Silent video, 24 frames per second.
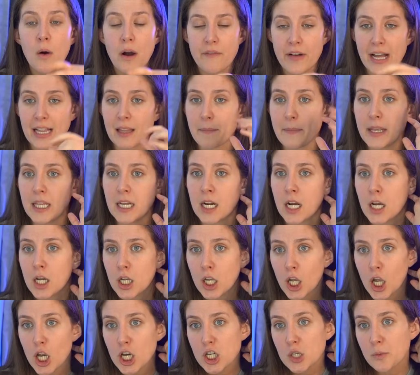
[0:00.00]
of Alameda,
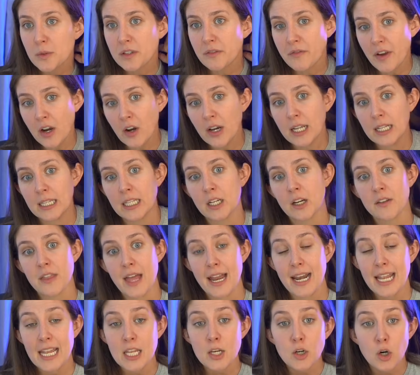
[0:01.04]
she was very clear
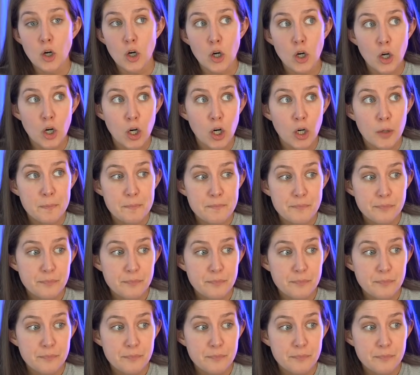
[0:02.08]
that in her